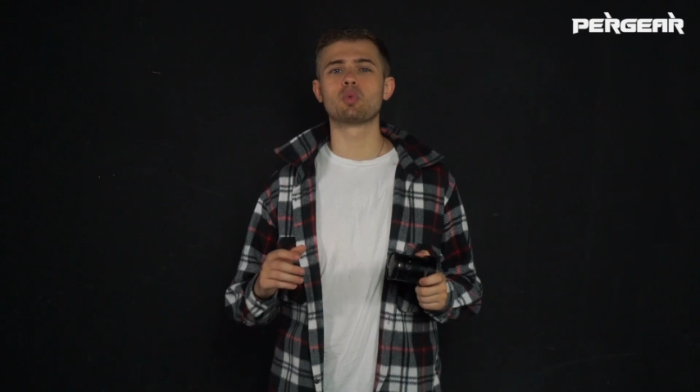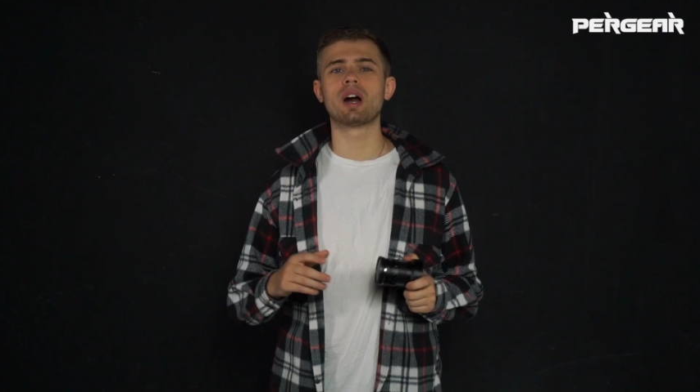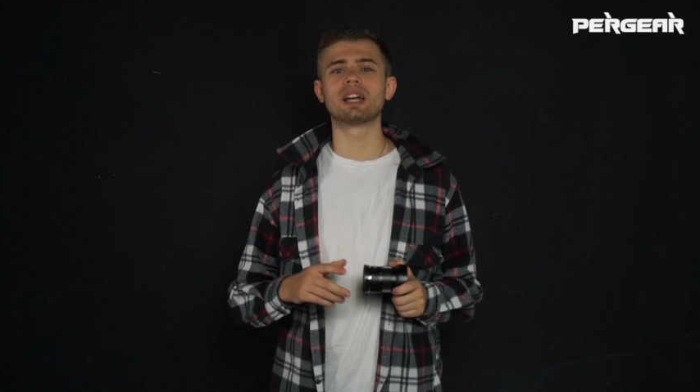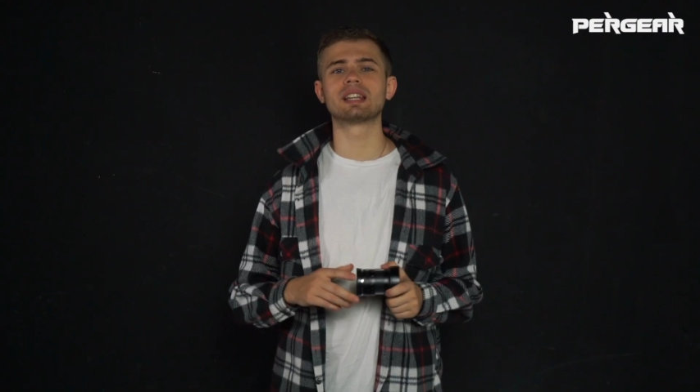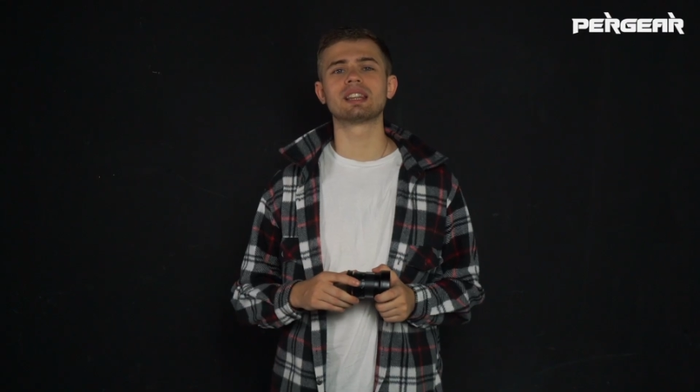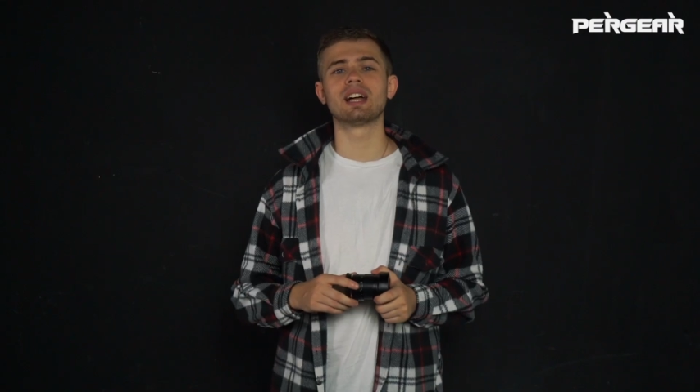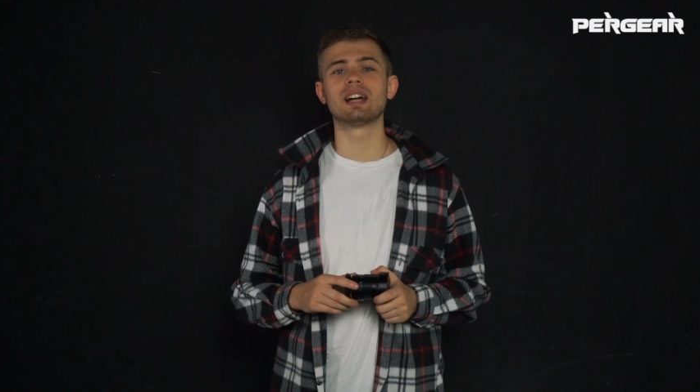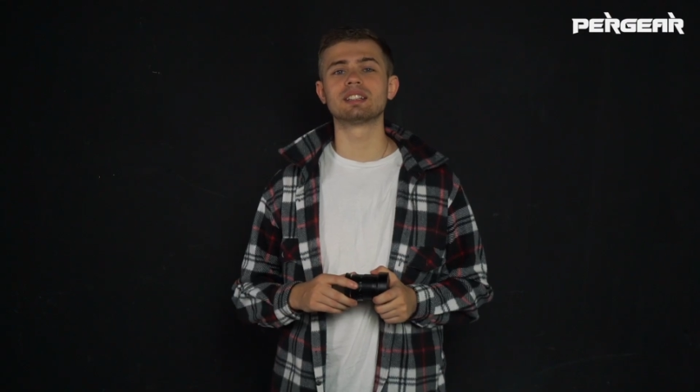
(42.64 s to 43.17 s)

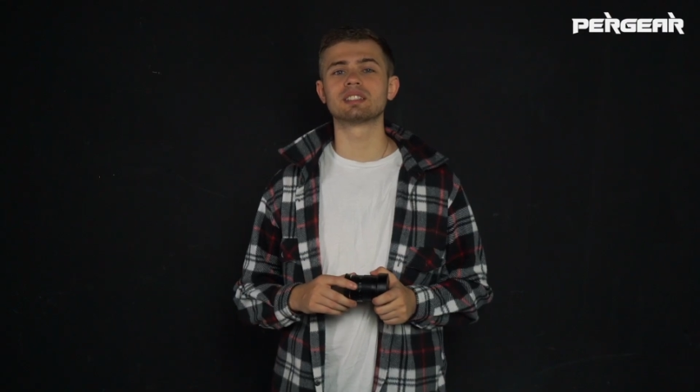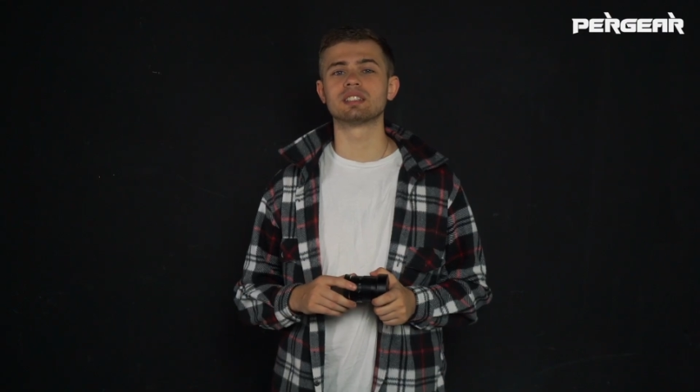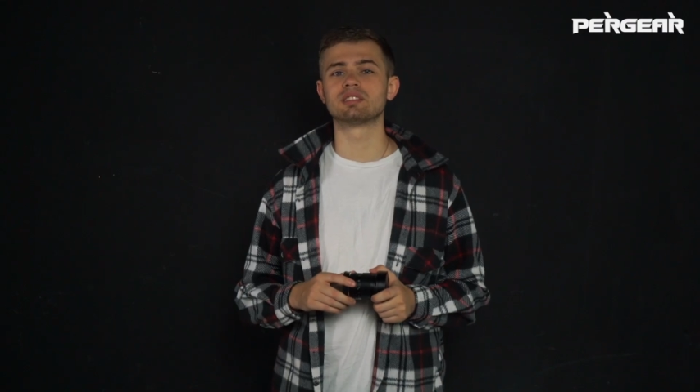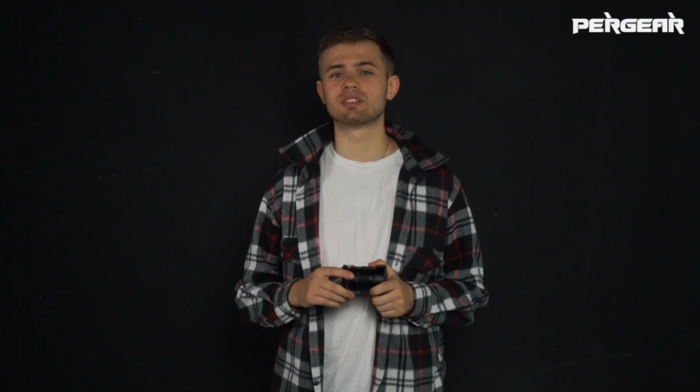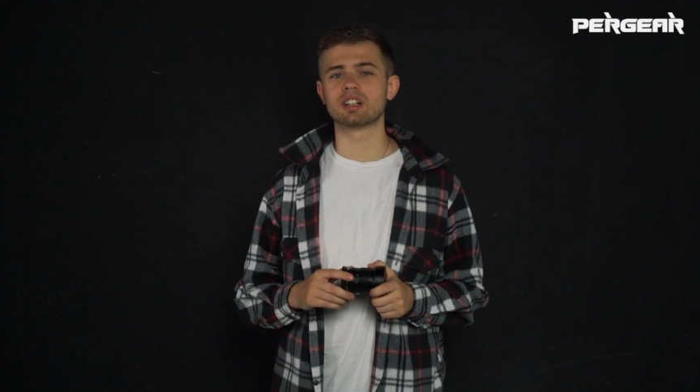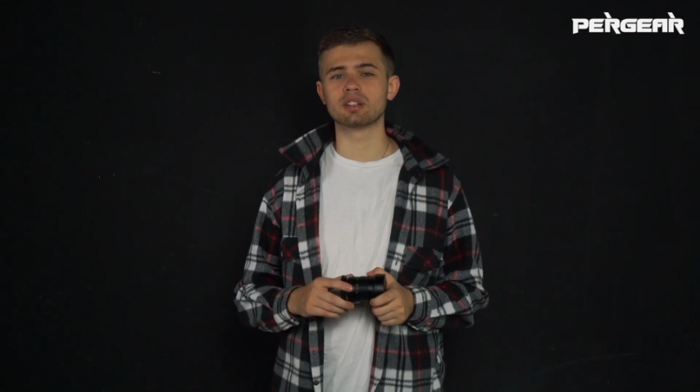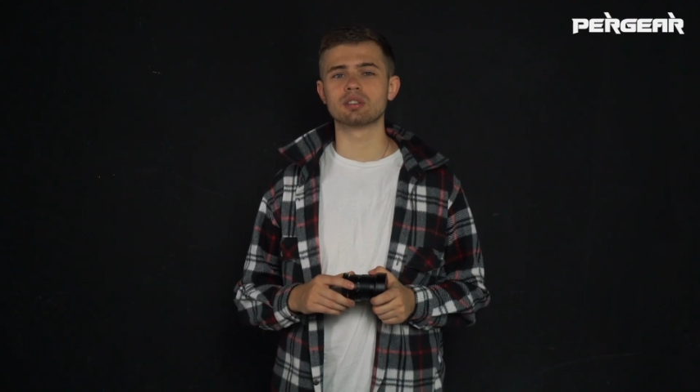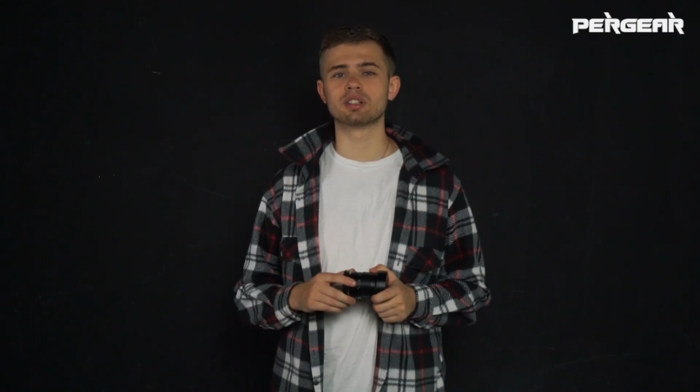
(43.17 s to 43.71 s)
wide lens on a
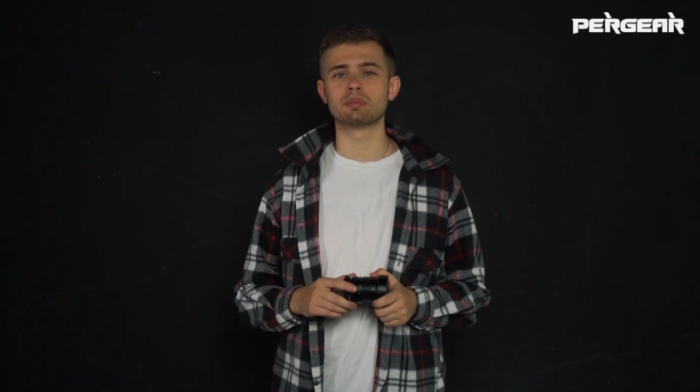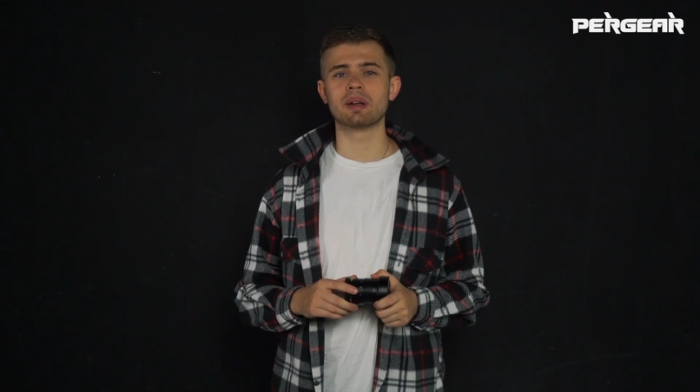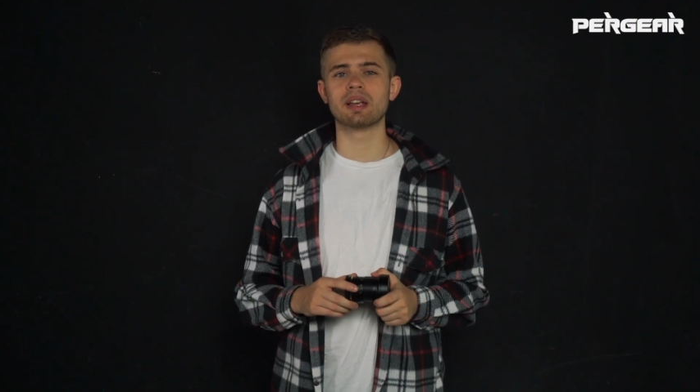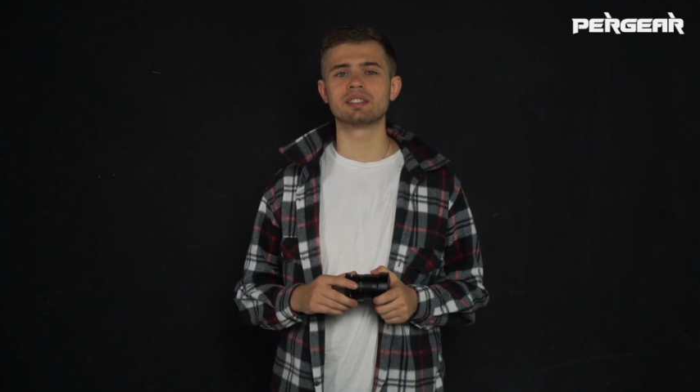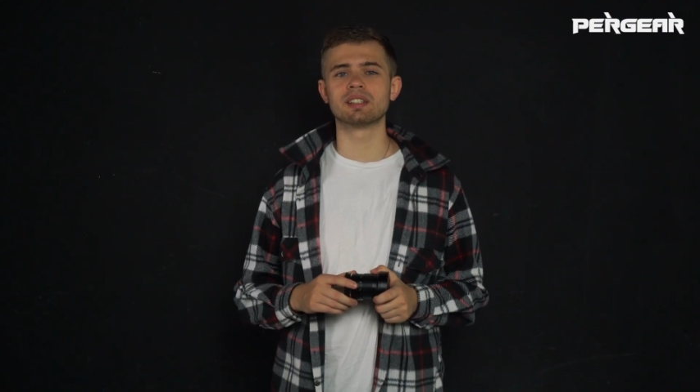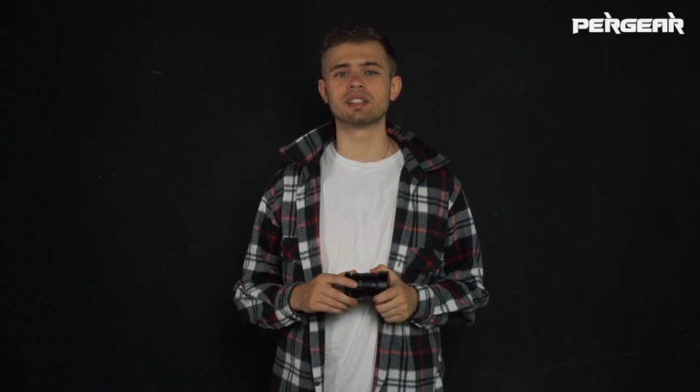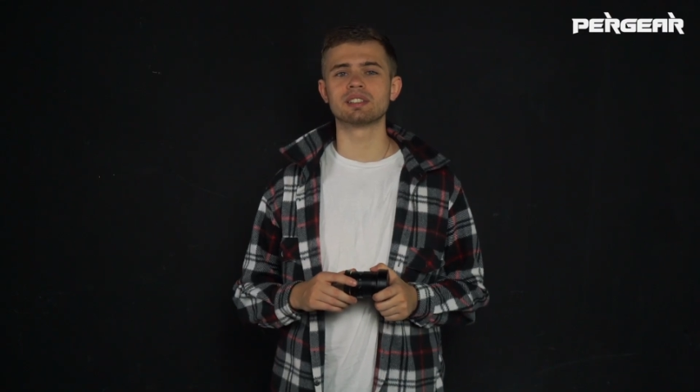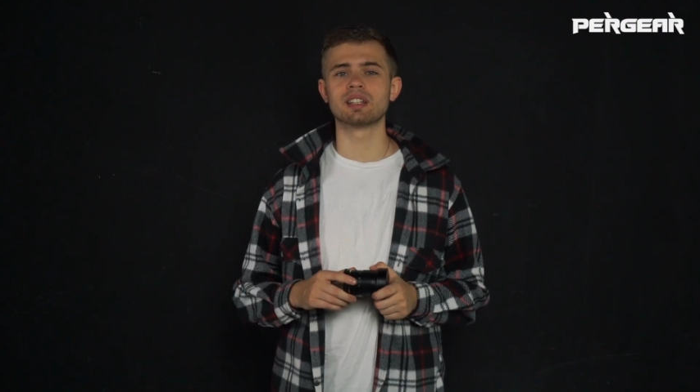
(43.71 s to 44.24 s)
regular
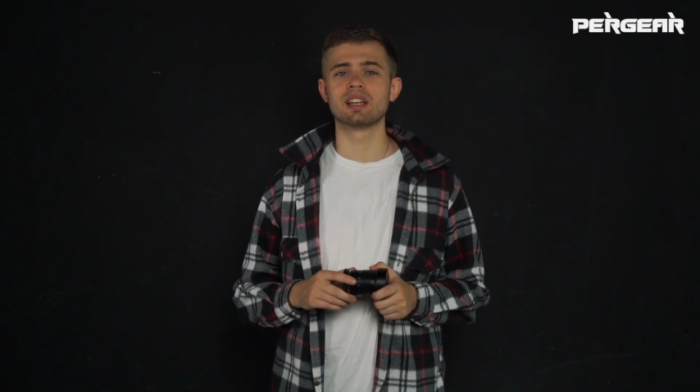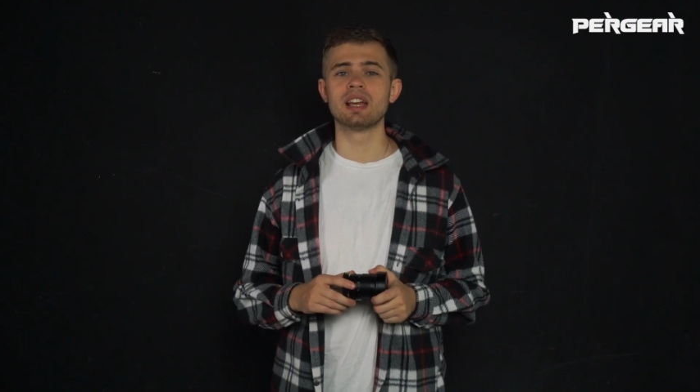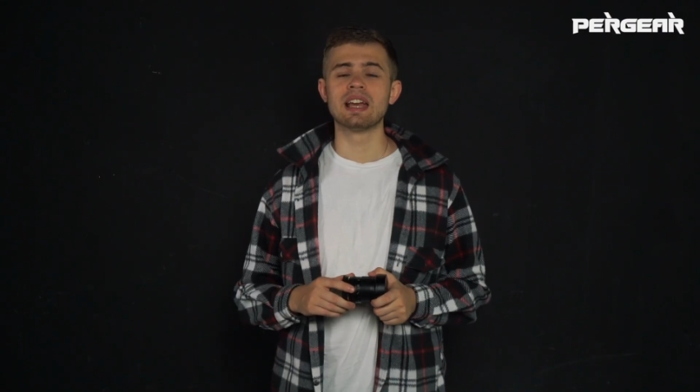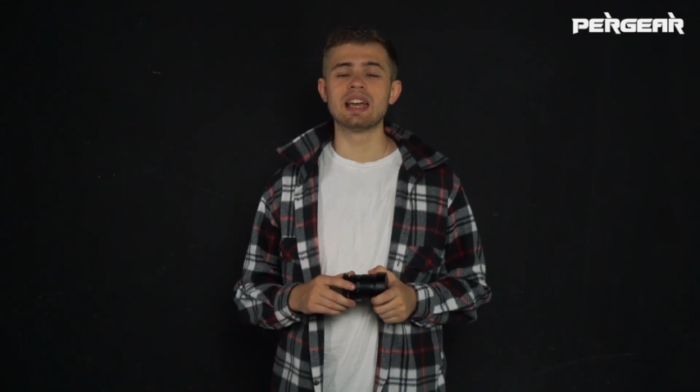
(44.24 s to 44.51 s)
basis,